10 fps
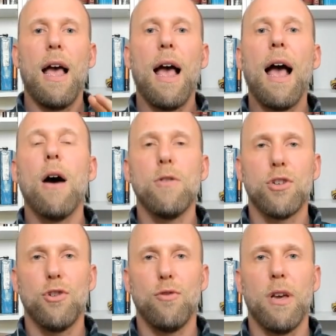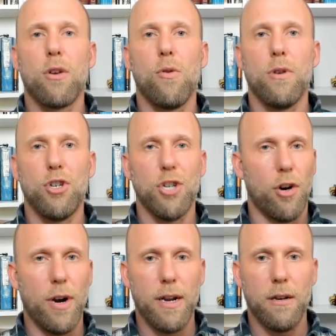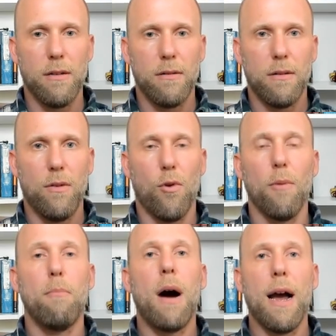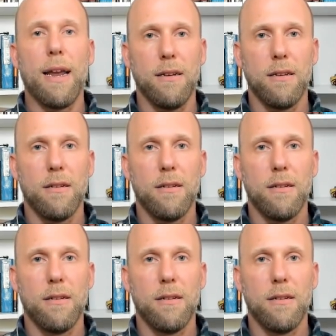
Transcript: how is new Bitcoin generated or mined?